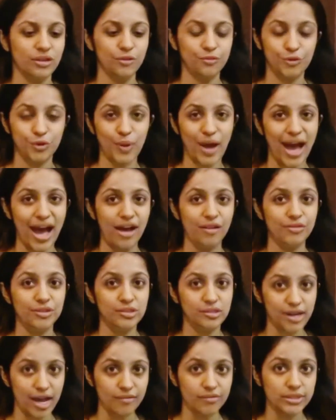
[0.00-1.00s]
if you have
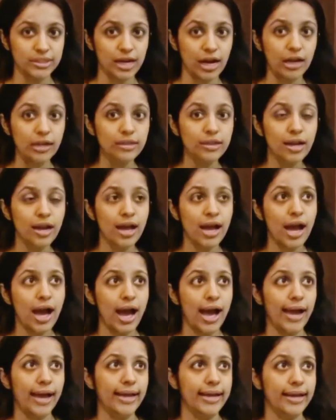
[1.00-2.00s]
a travel card,
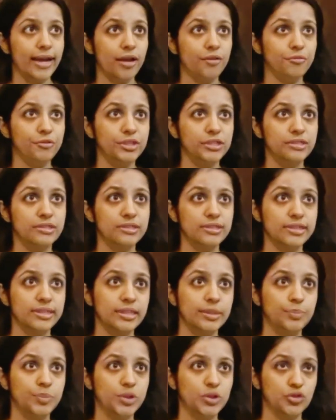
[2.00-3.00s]
I have
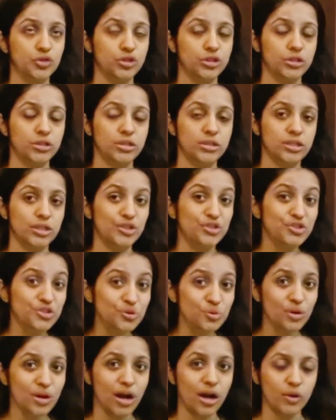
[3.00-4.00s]
recently purchased a
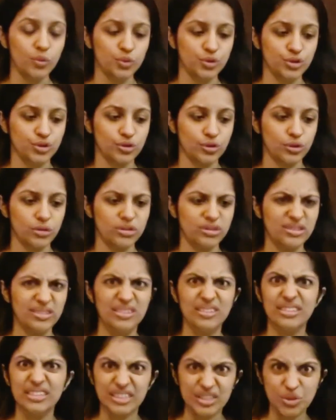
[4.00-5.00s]
new card which is called
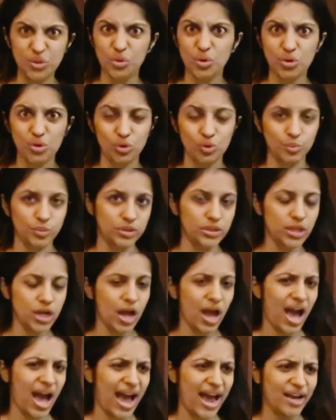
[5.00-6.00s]
the Neo Global.
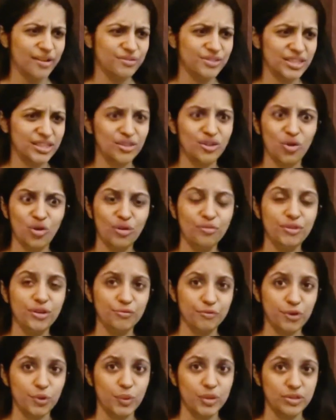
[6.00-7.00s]
I have seen a lot of
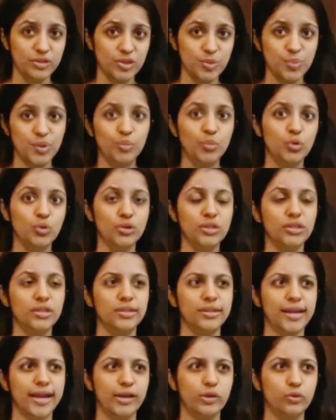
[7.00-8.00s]
influencers promote
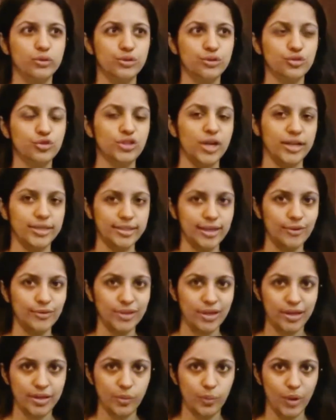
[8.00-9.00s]
it, and I also checked out
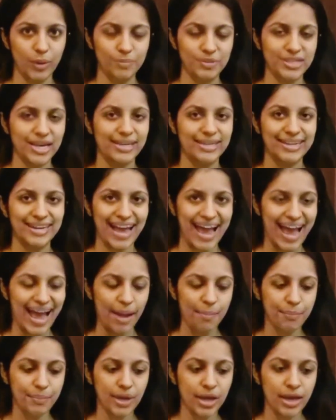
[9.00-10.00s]
their website and
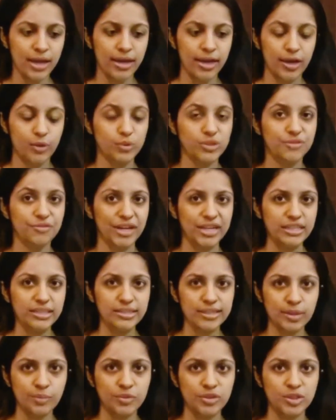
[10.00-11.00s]
app. It was a very
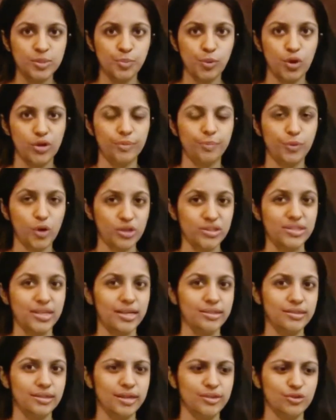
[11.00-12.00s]
seamless
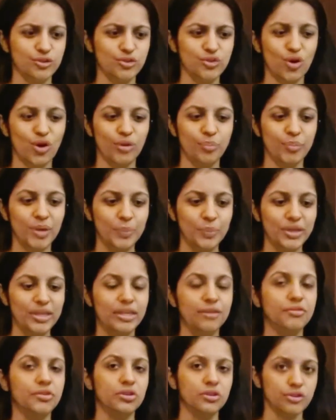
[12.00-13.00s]
process, and I just thought maybe
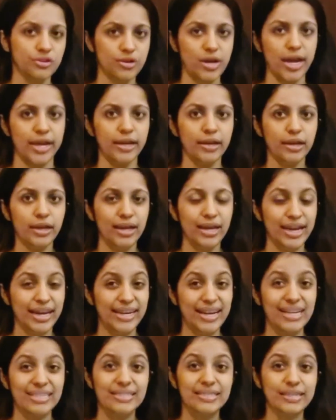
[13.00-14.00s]
give it a try.
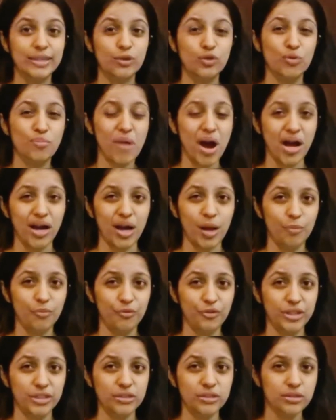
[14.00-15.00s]
It has zero
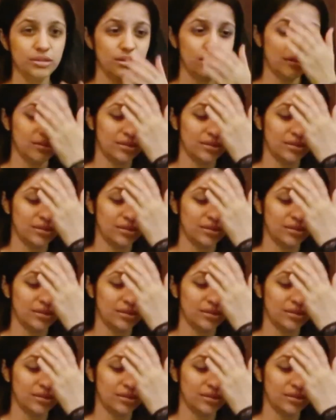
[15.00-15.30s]
markup fees